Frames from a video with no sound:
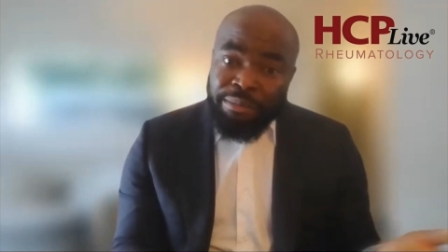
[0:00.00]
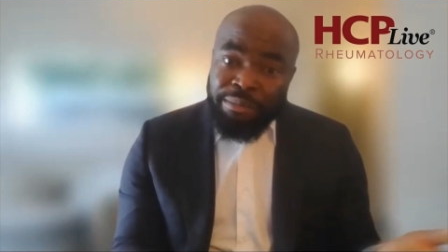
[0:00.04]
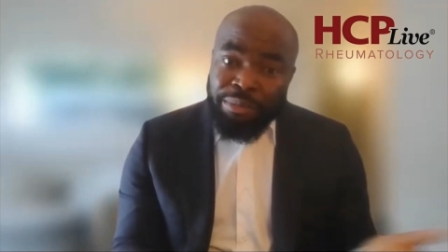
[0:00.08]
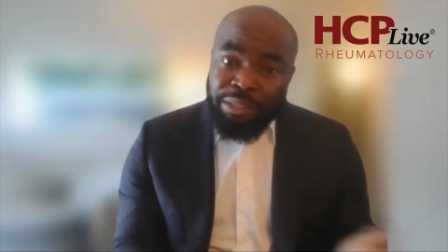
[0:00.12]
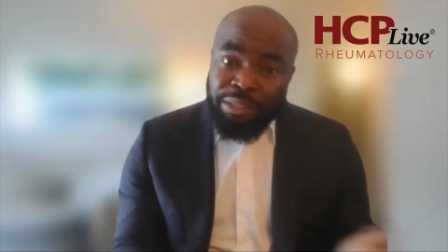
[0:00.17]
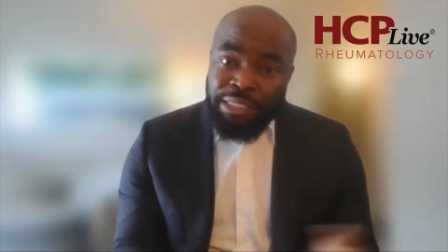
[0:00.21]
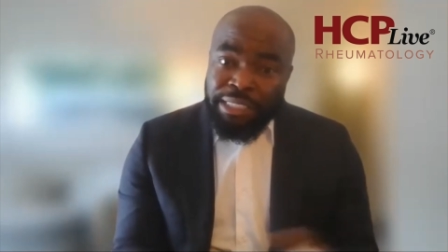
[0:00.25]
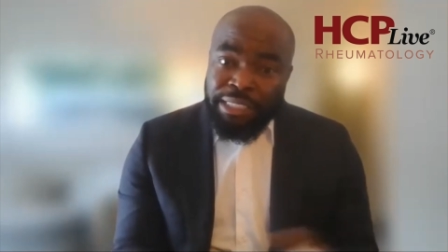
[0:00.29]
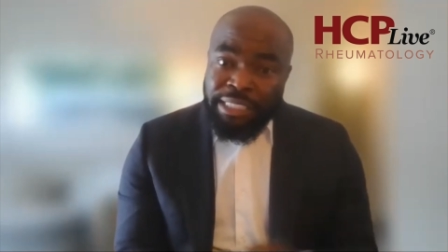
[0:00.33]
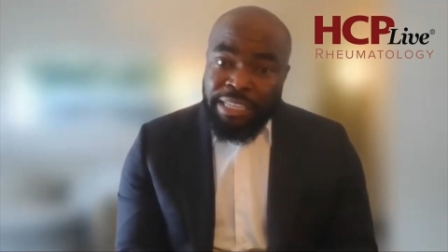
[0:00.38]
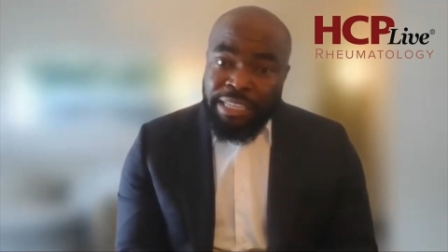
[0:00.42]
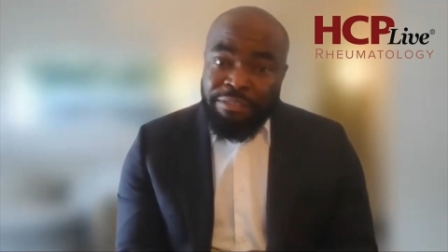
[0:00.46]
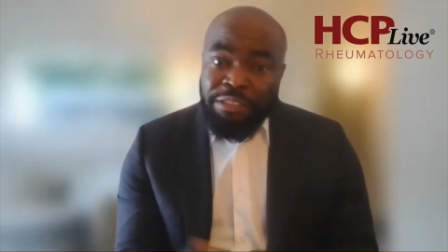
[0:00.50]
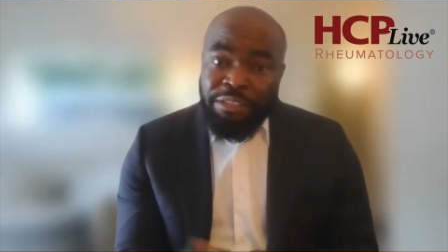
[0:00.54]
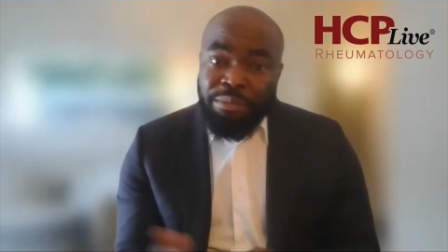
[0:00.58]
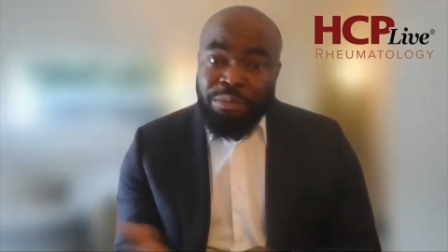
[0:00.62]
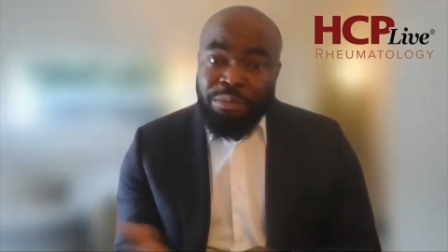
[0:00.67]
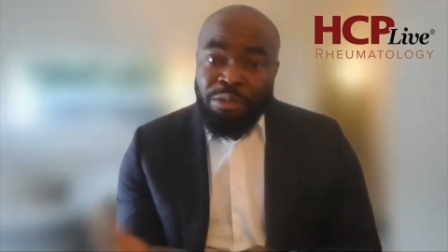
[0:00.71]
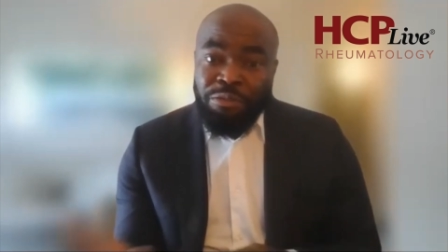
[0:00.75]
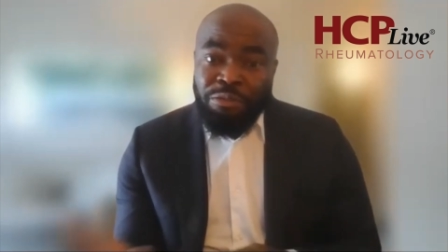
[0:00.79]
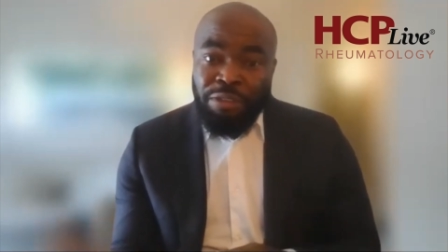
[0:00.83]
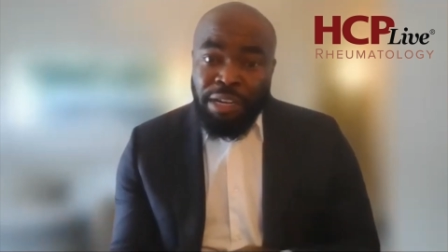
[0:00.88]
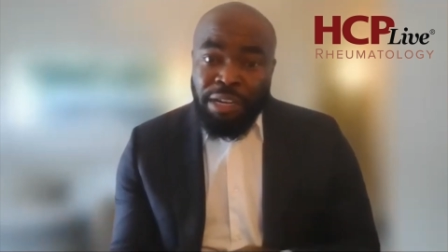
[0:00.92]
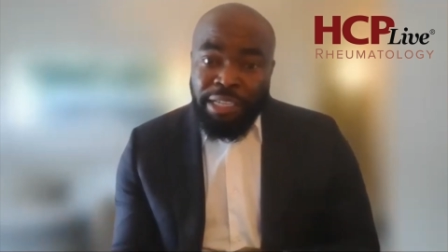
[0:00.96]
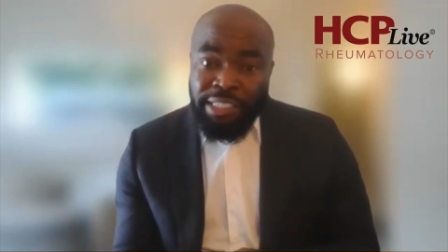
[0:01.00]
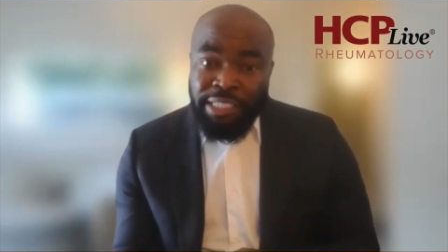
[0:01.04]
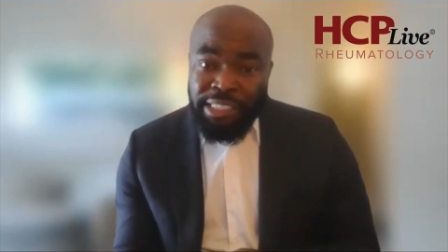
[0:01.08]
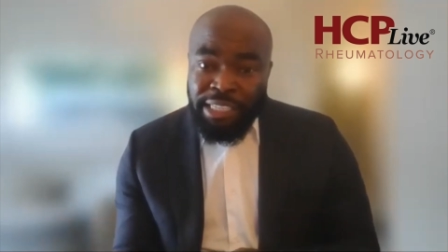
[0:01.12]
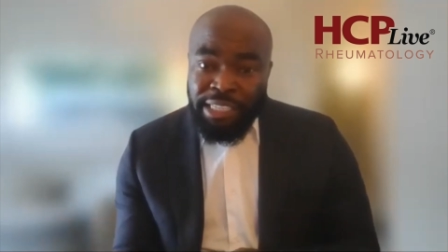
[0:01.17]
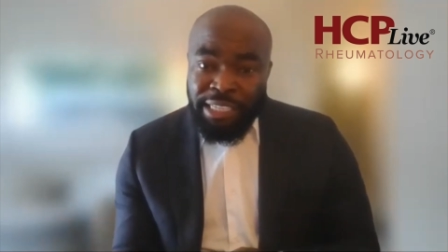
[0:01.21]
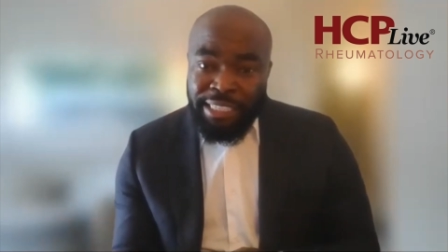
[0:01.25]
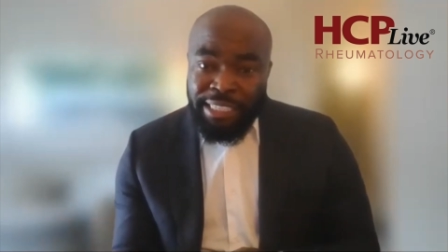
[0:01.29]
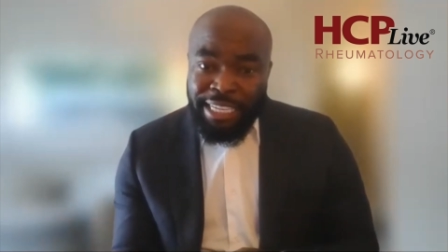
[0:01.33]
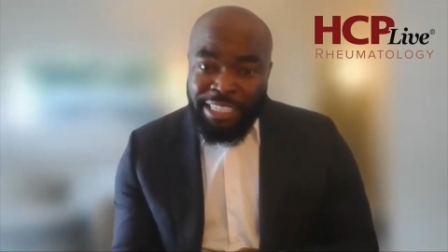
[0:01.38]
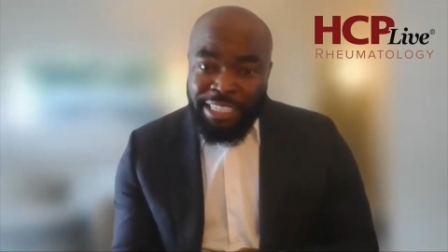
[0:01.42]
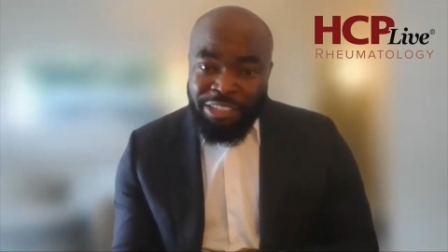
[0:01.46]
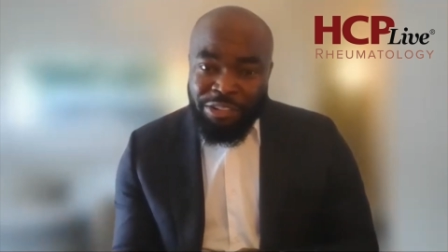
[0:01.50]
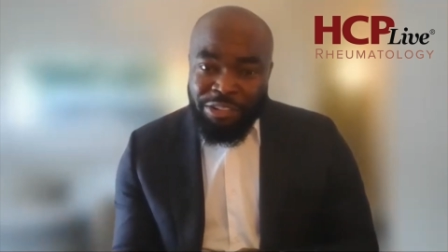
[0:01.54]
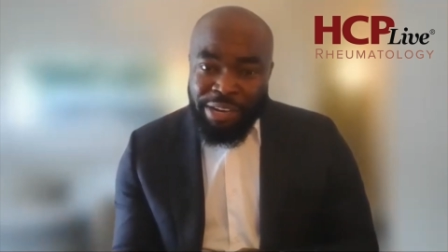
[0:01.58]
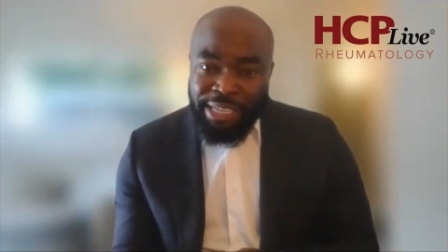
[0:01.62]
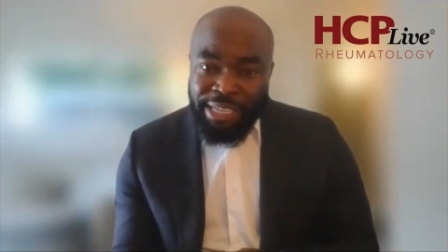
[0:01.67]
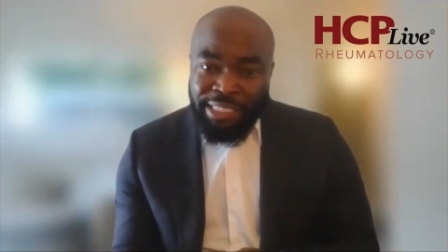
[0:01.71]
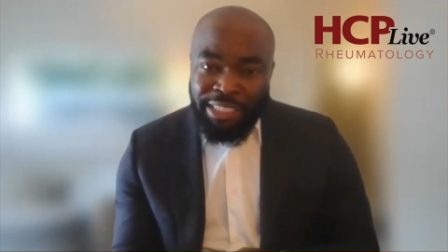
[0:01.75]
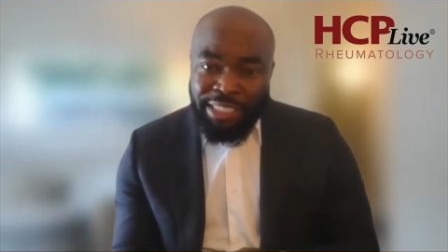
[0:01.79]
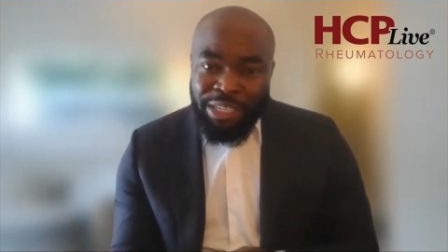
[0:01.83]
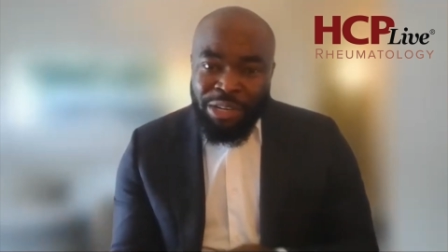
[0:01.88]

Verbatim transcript: but the safety profile is not that great,